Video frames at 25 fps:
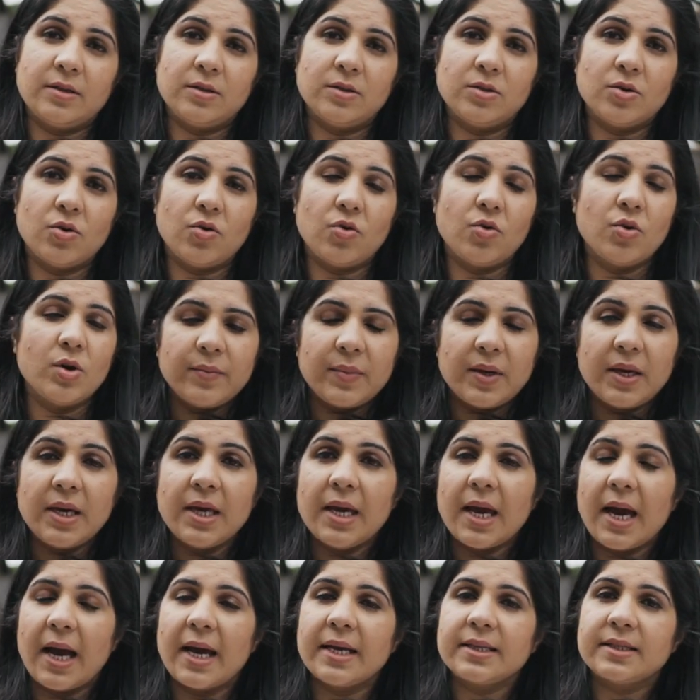So he
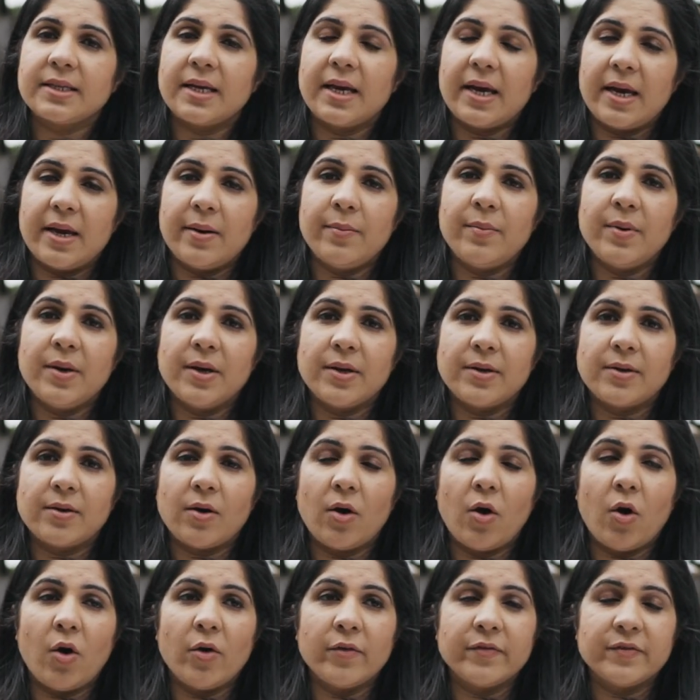has a habit
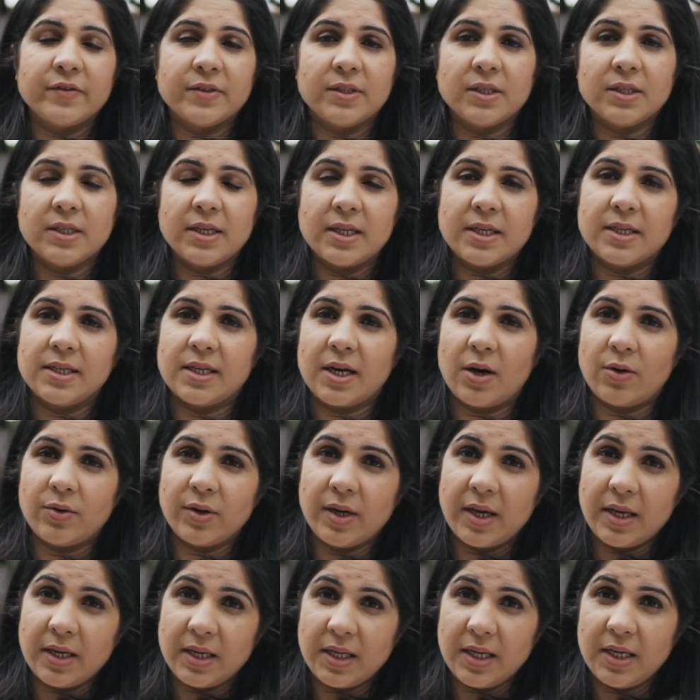of sitting down
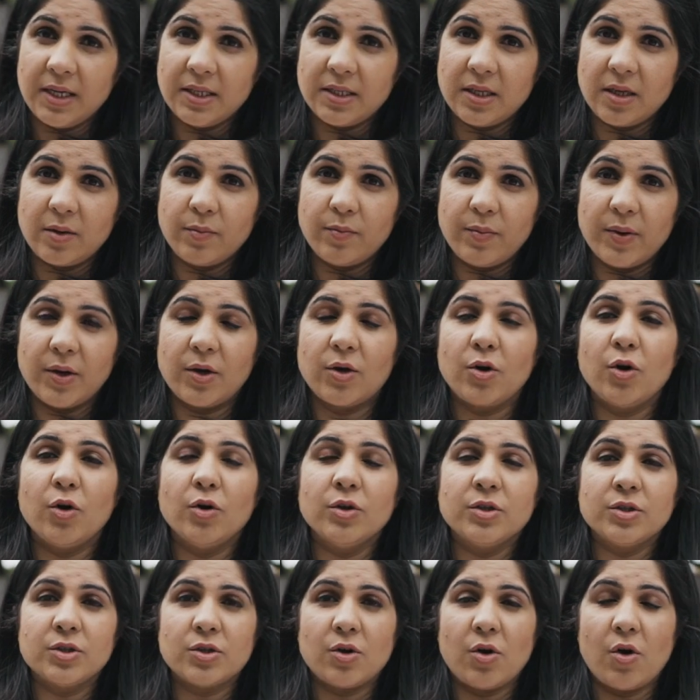and eating
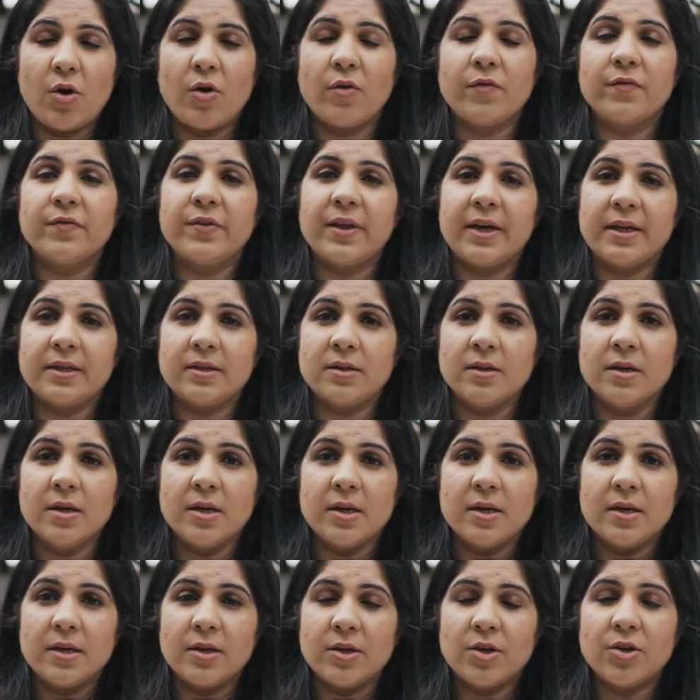because of that
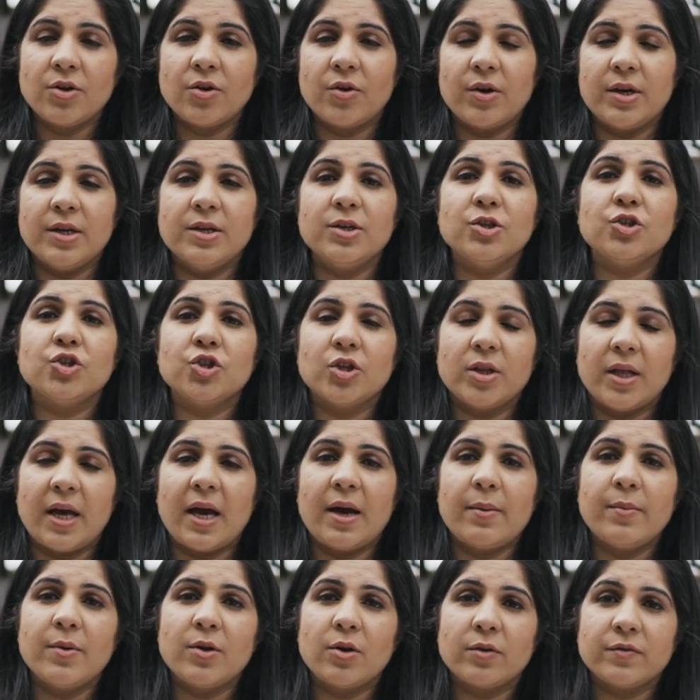initial
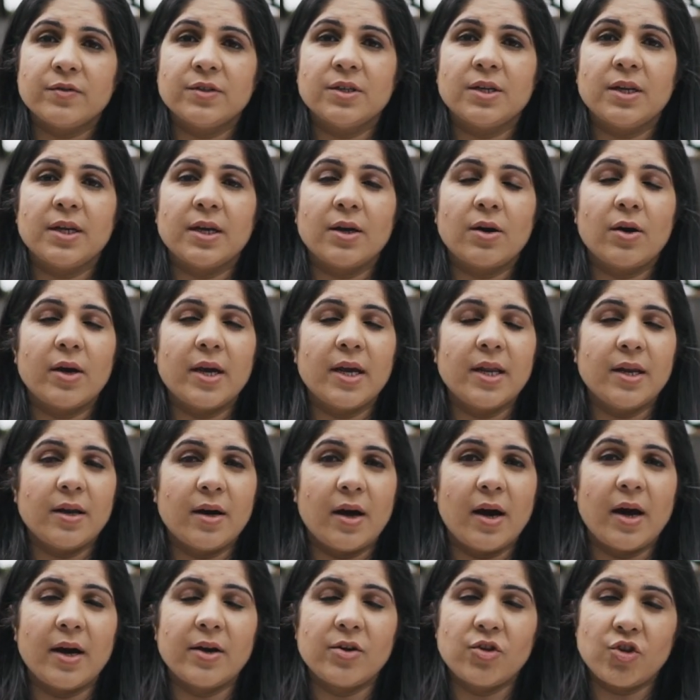habit of sitting in a
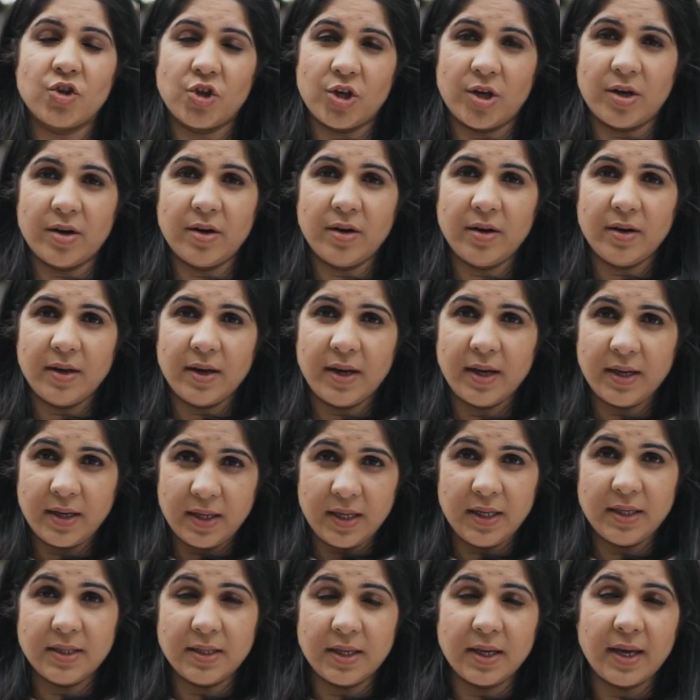high chair and
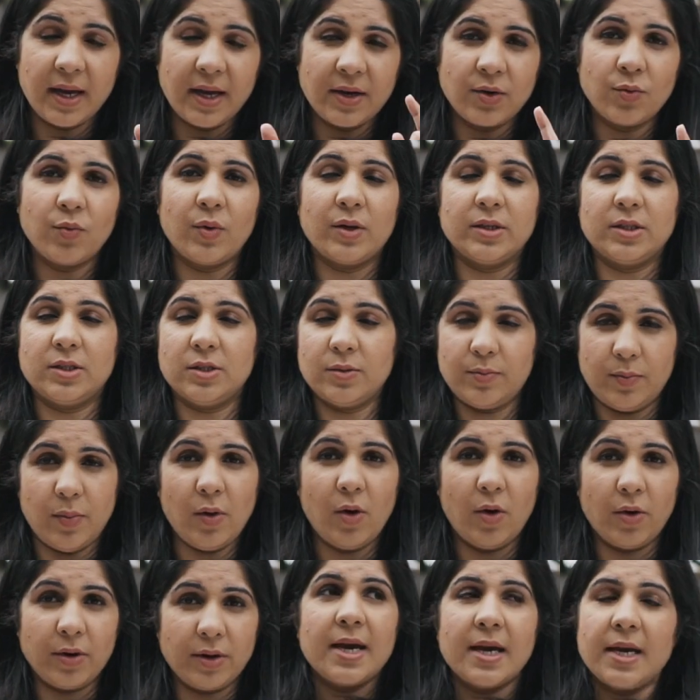eating at one
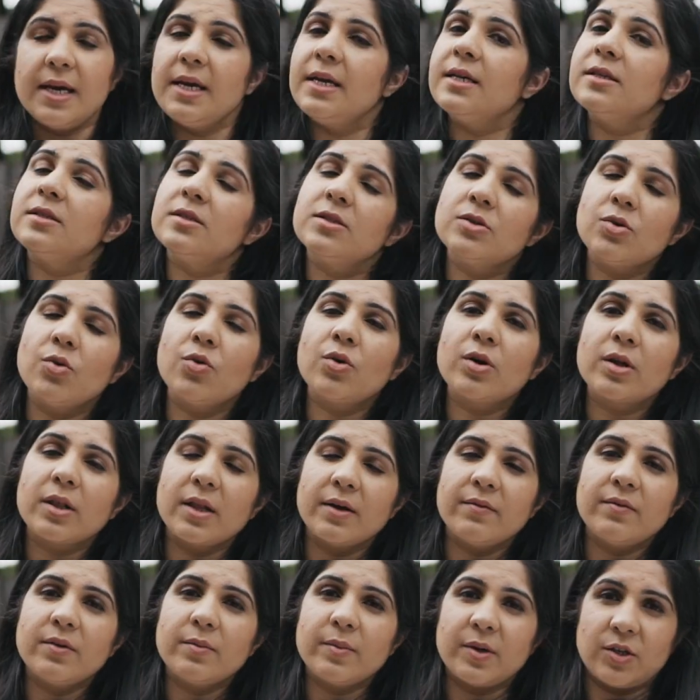spot. He is so
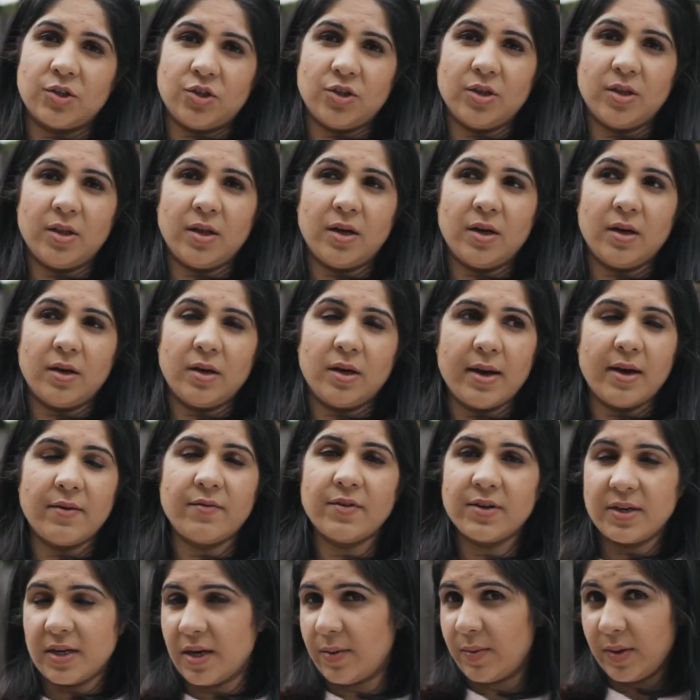clever, mashallah.
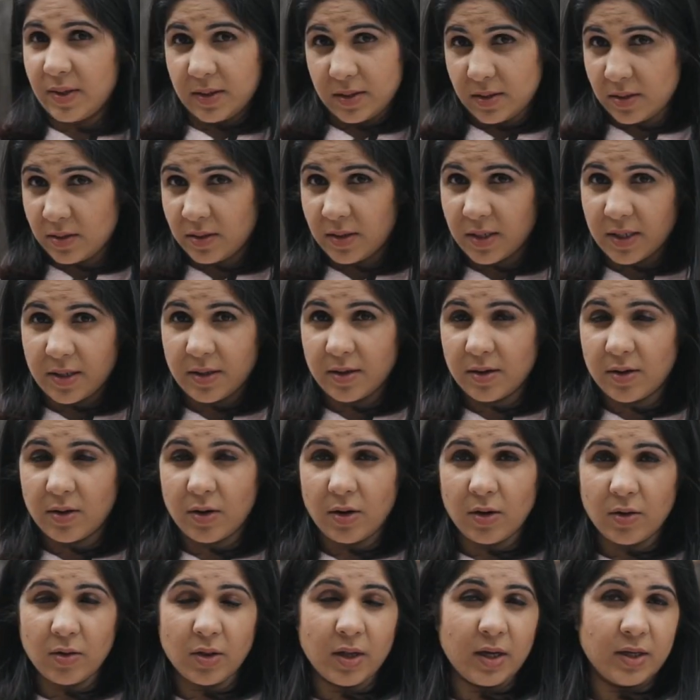Every time it's dinner
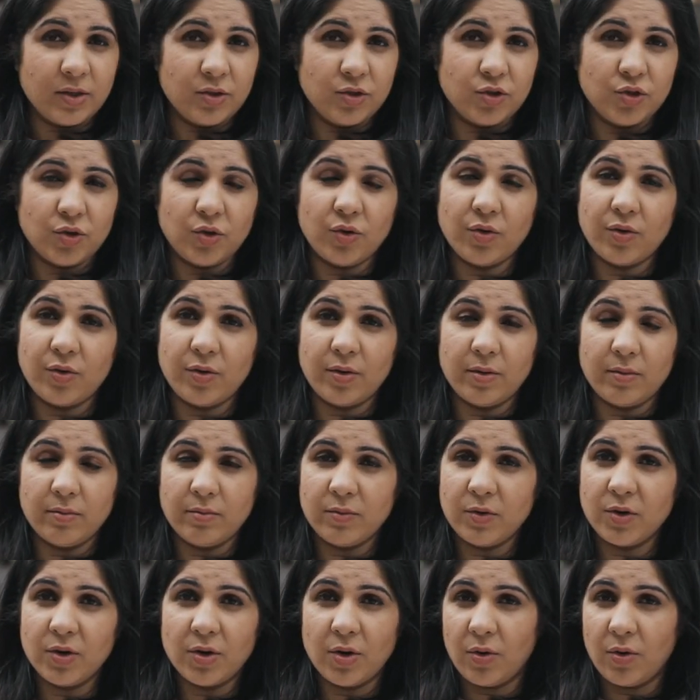or lunch or
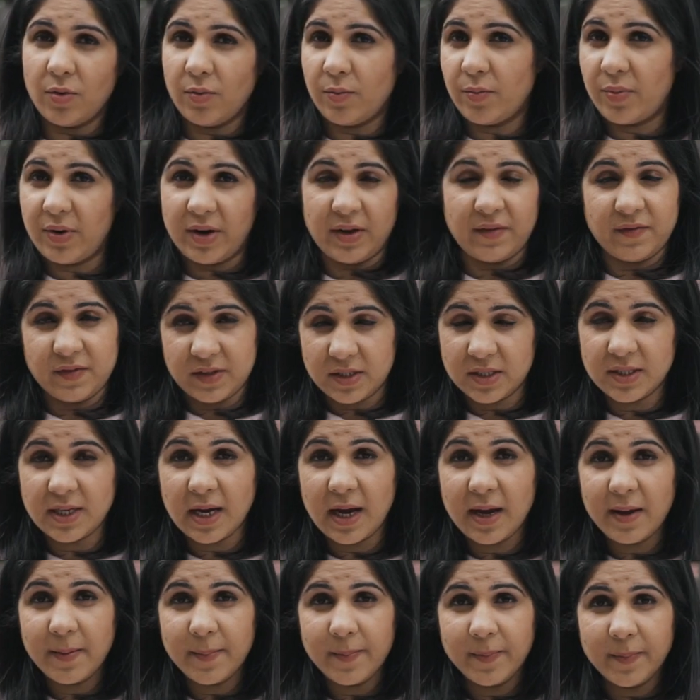breakfast
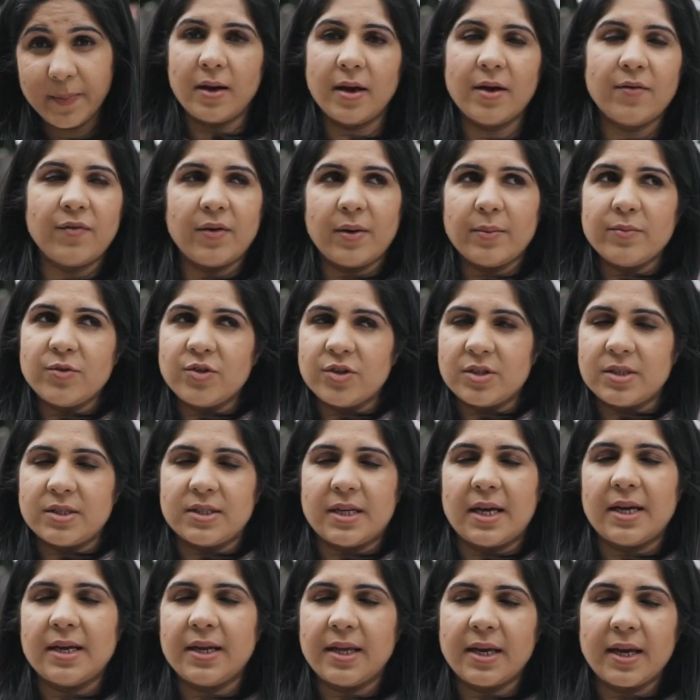time, if I'm just
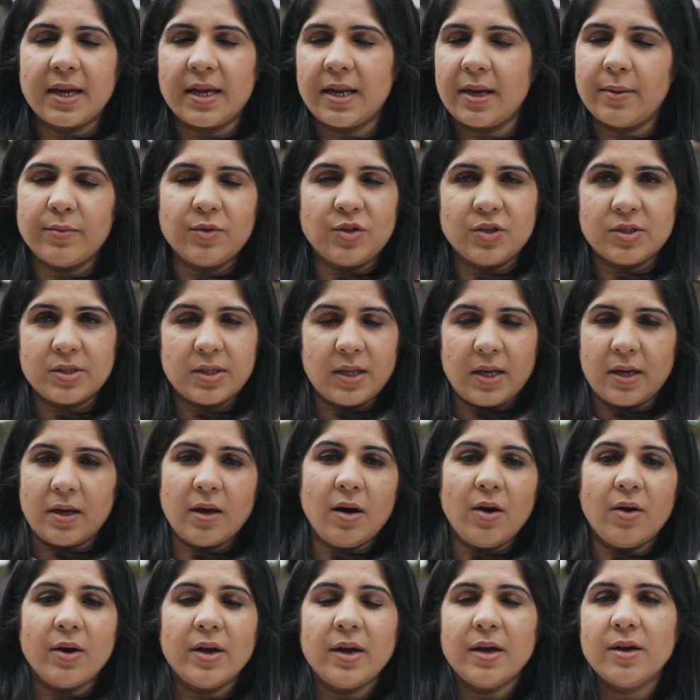standing and I'm just like,
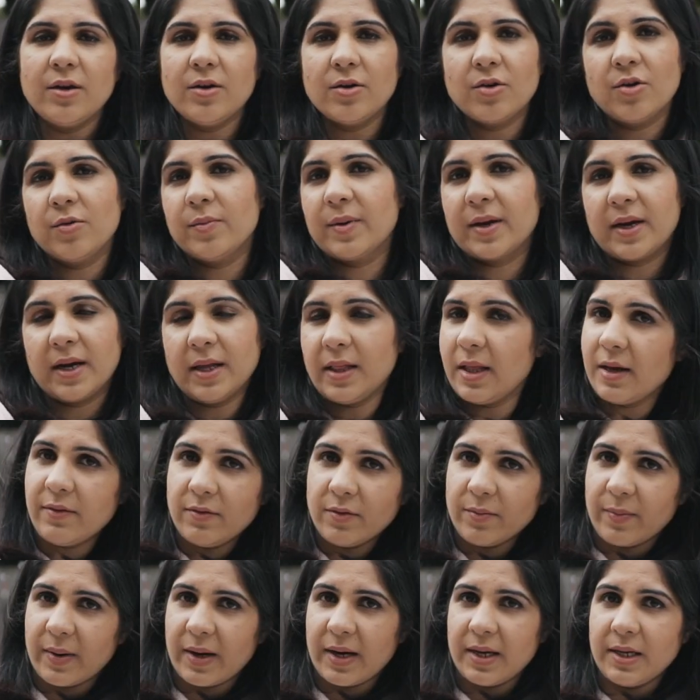oh, here you go, Mikael, have
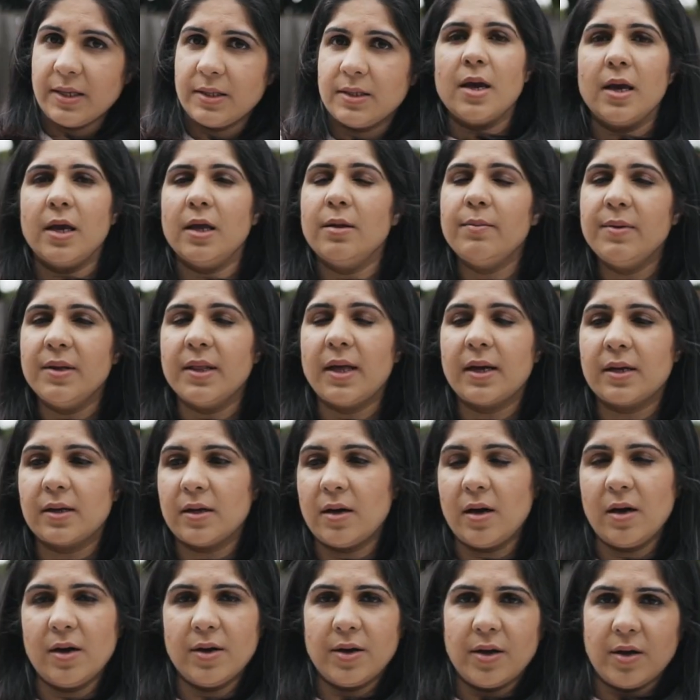a bite, he'll be like,
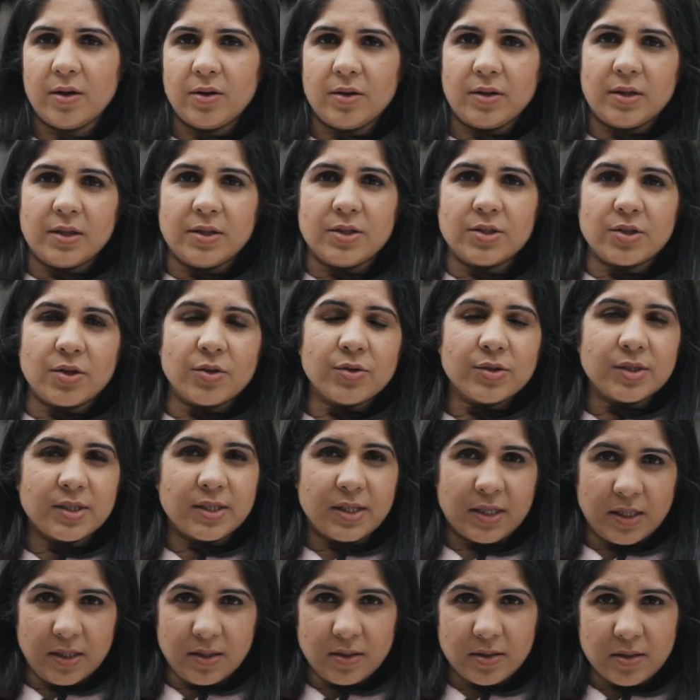oh no, let's go
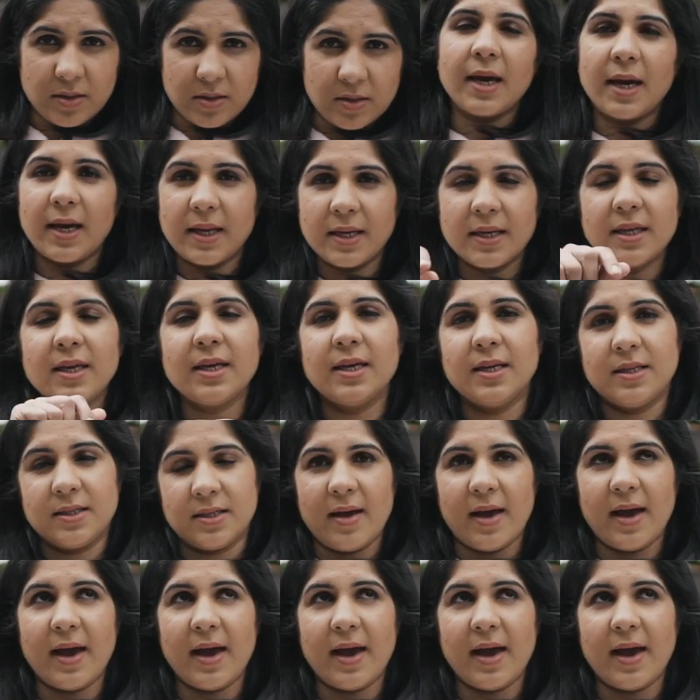sit and eat.